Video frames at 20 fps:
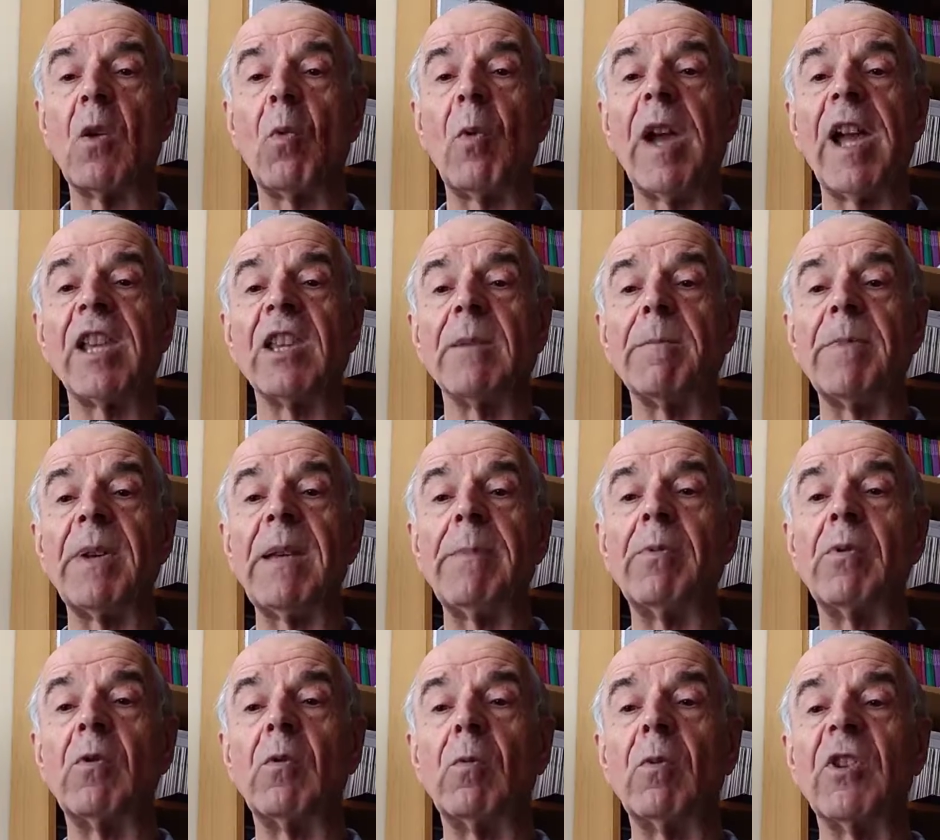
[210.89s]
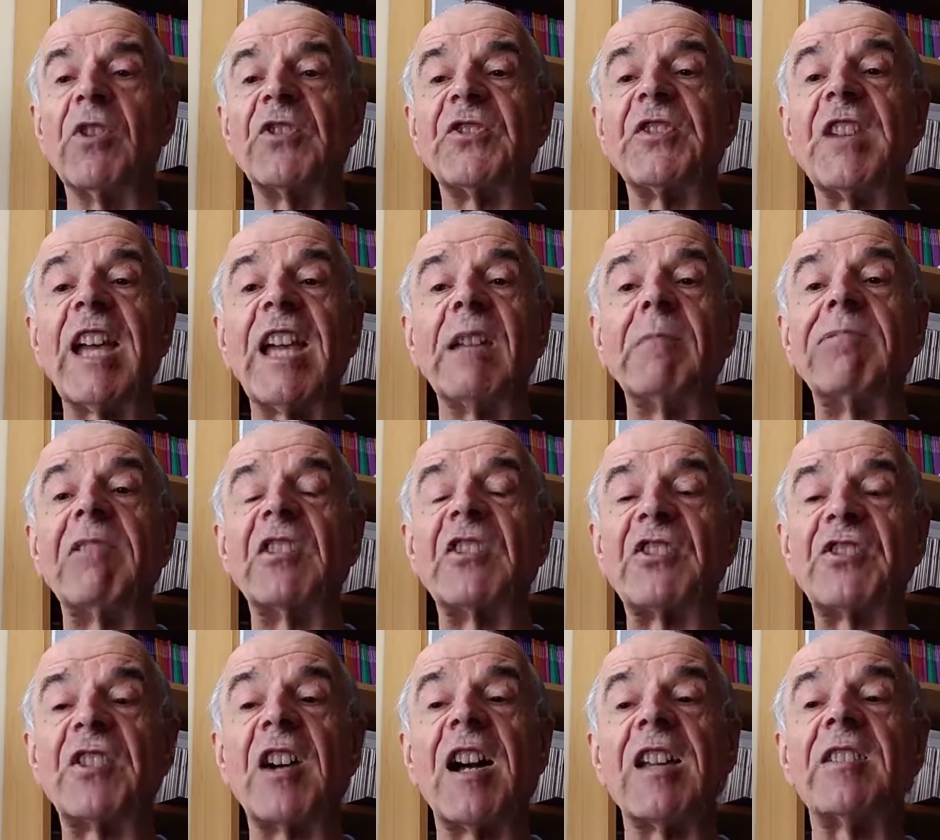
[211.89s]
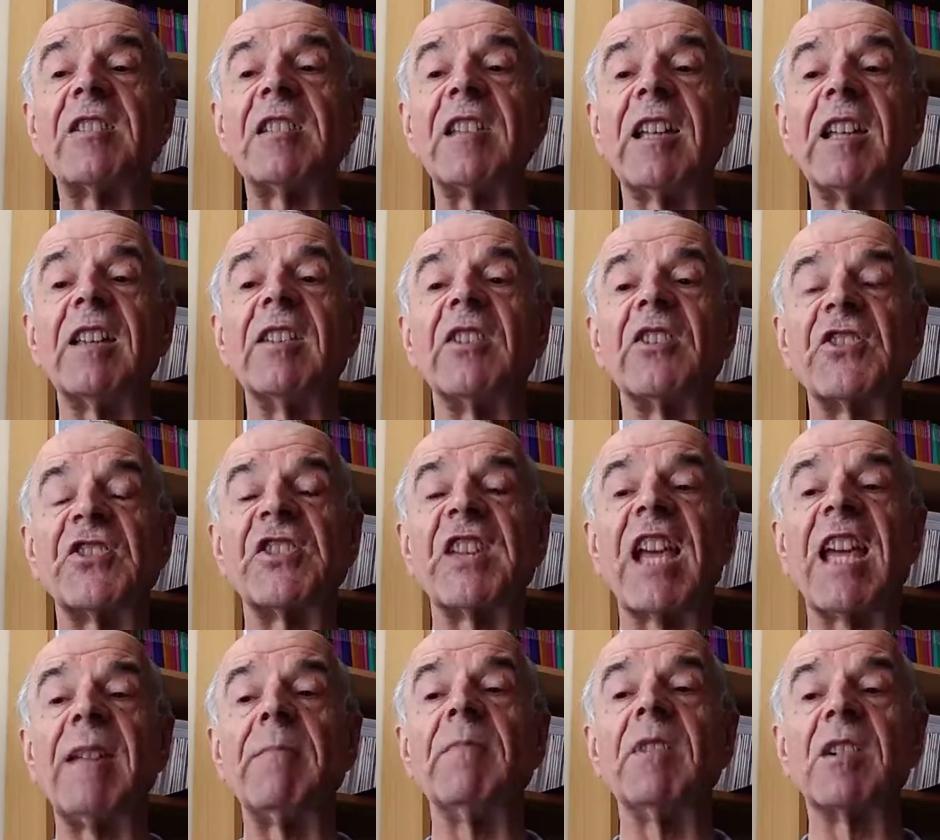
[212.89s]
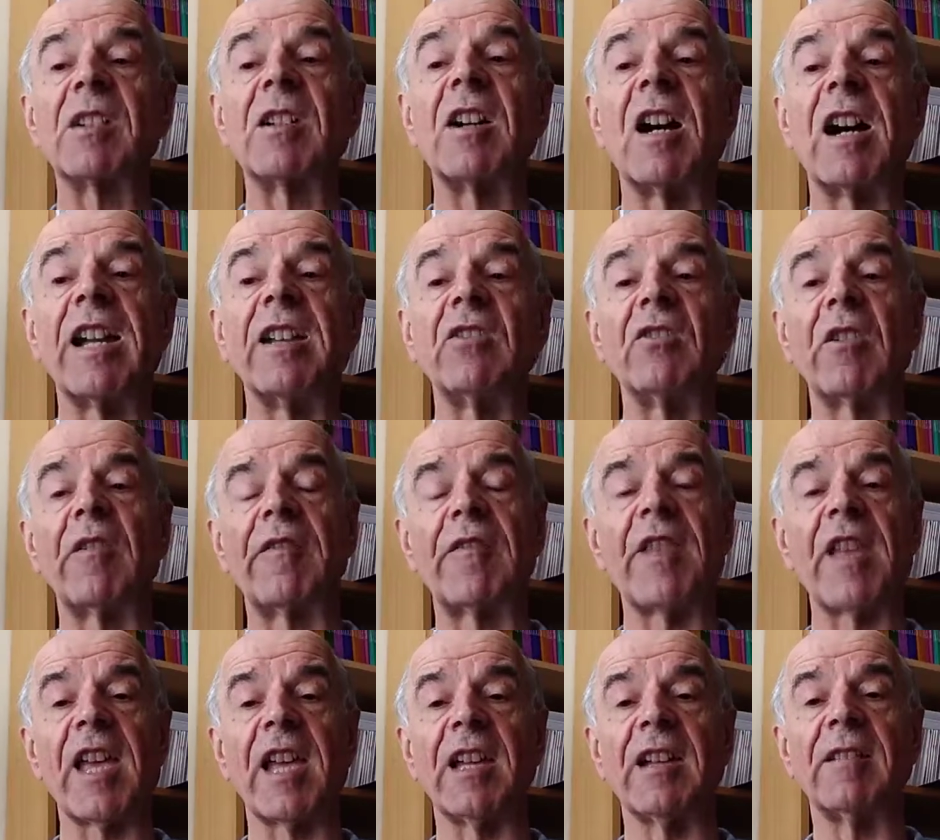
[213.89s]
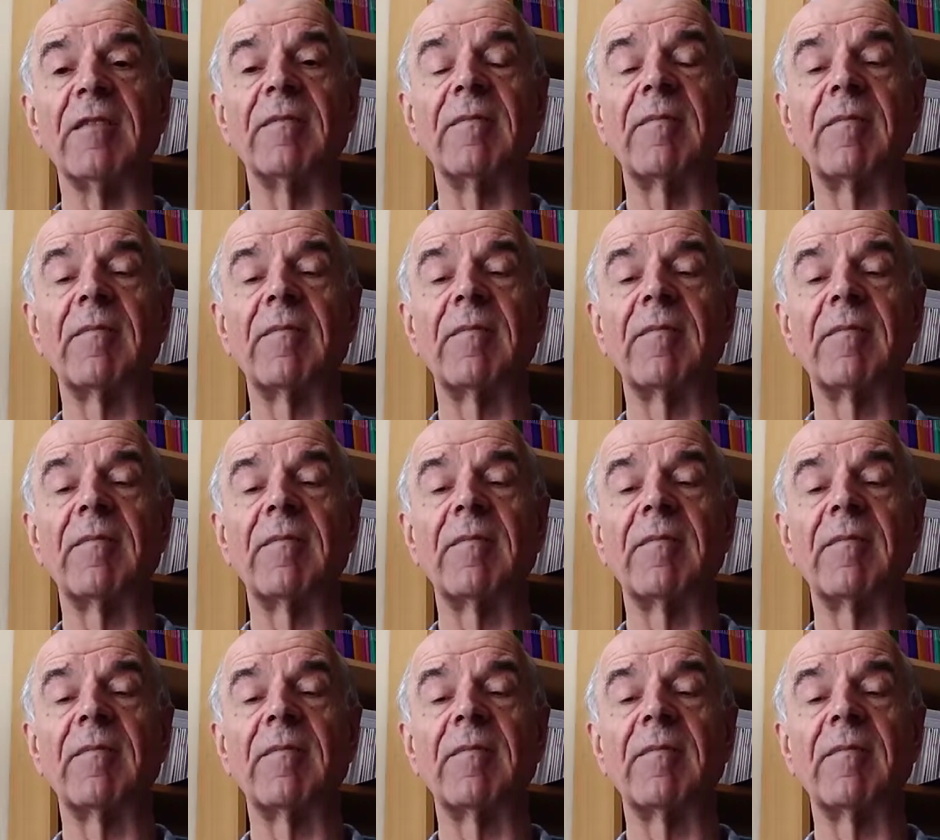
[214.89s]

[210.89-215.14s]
where the people were saying precisely the same kind of thing.